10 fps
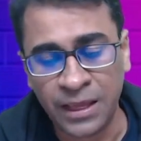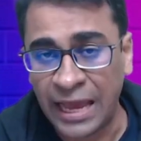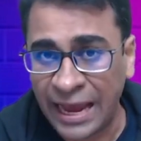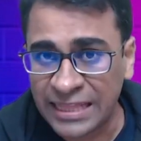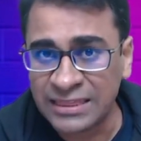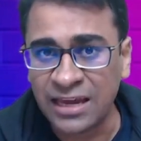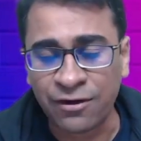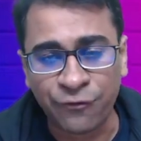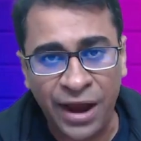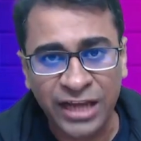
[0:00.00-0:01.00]
And then
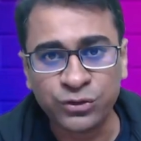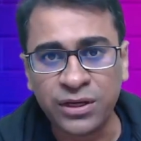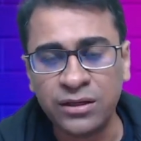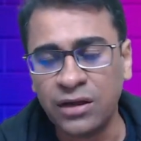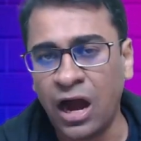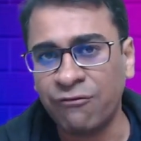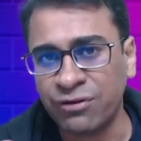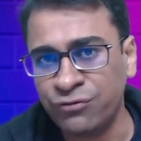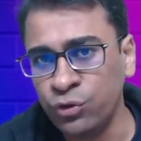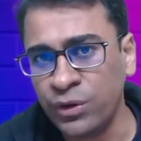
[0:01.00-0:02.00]
gradually, after a
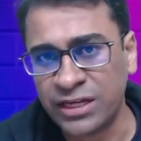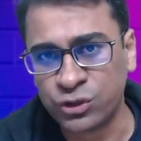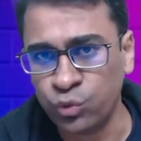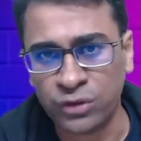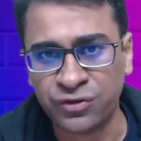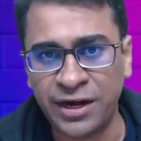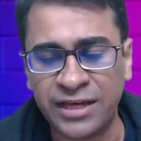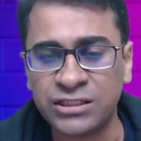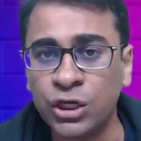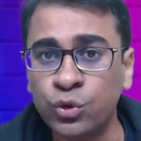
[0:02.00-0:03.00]
few days, 2 or 3
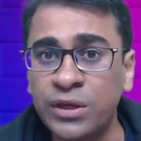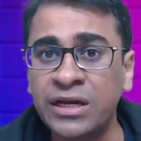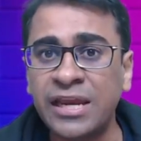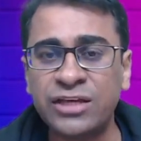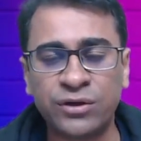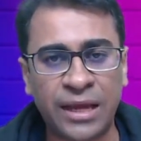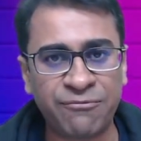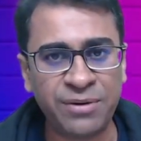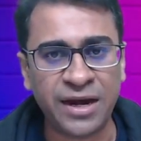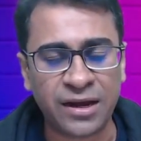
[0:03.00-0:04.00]
days, you increase your time
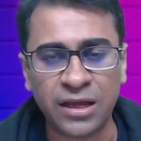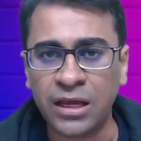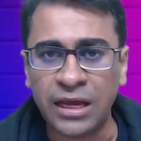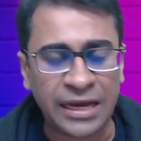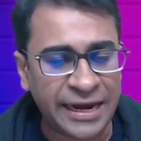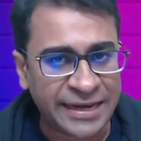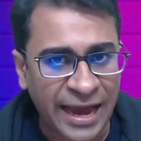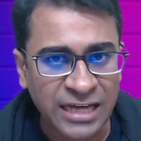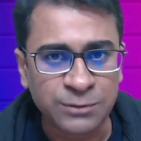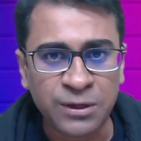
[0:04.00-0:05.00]
period. It
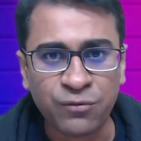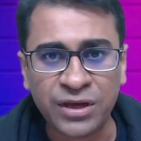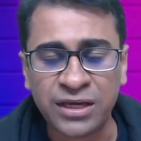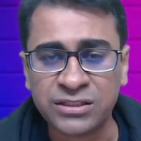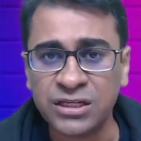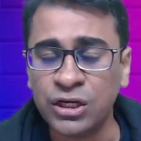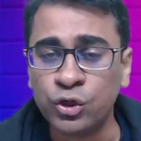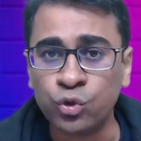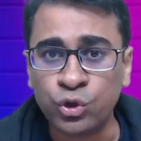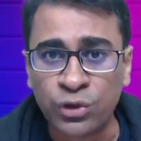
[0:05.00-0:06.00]
has been ways
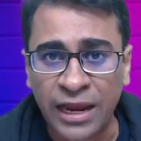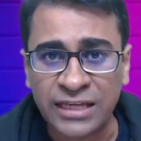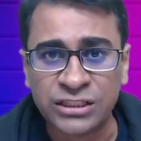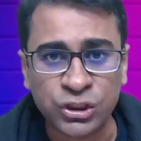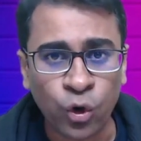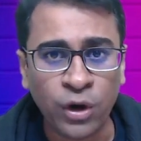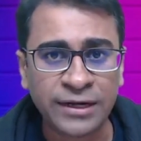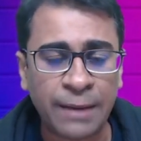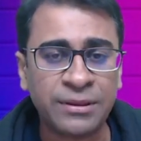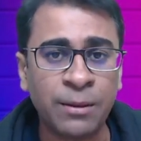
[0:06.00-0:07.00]
to utilize your
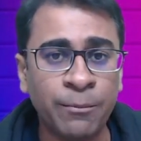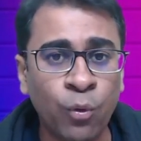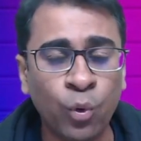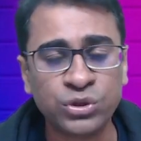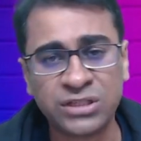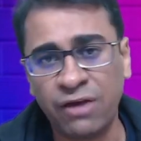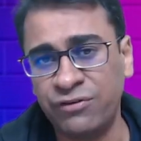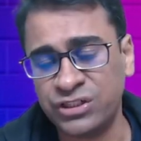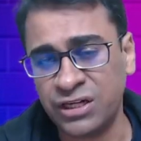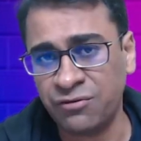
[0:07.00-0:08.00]
time in the most
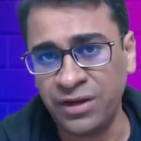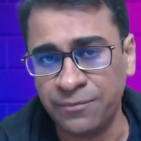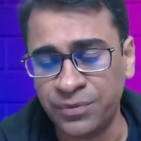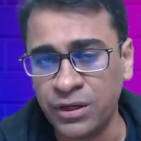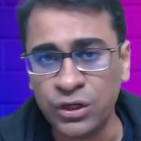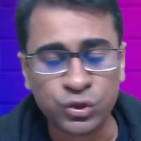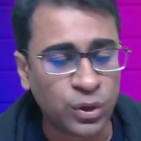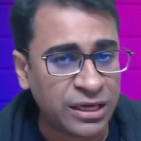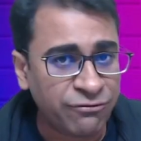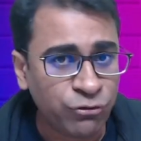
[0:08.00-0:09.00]
efficient way. So
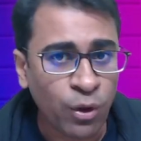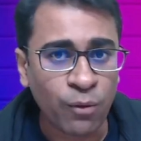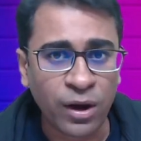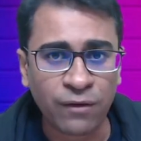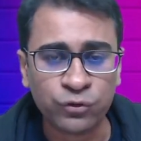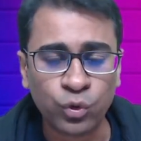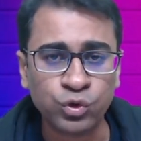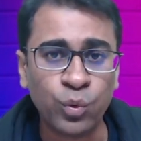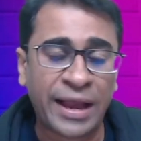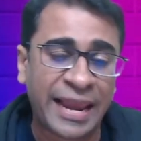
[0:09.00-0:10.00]
if you are one of those
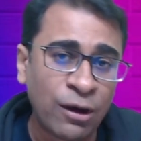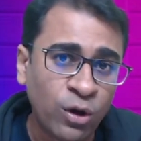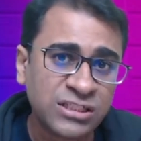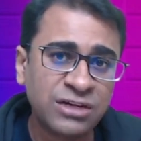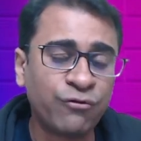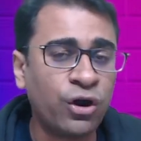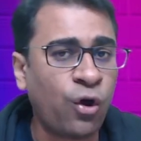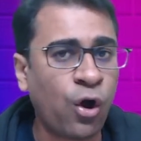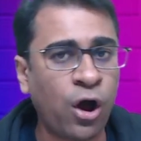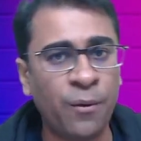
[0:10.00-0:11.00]
who cannot sit for
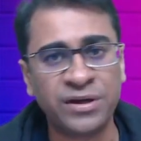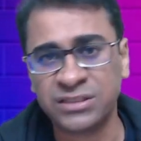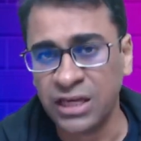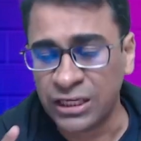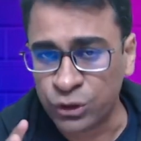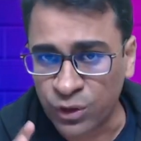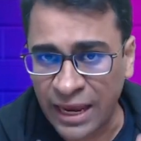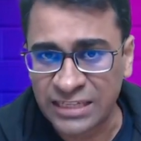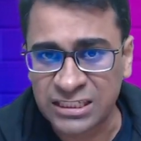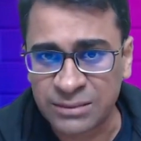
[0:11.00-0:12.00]
long hours,
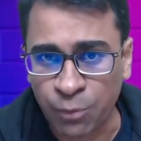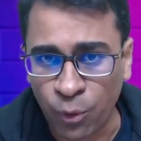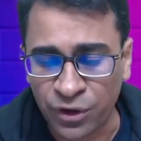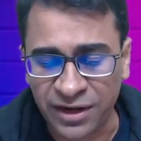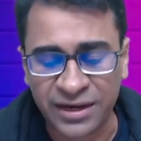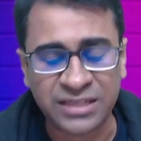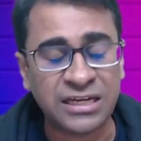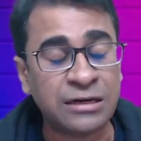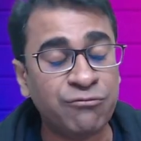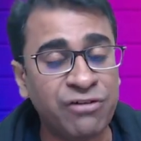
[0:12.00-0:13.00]
utilize these Pomodoro techniques,
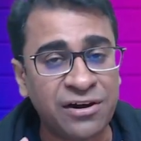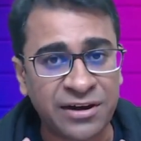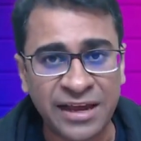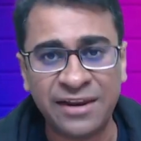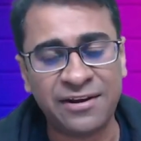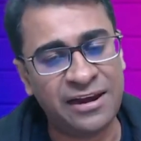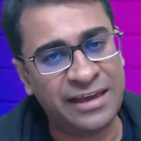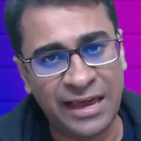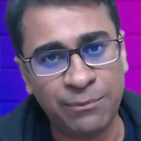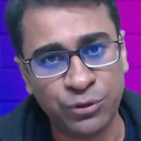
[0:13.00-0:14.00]
it will really, really
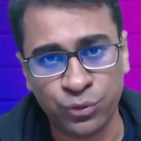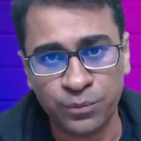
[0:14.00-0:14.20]
help you.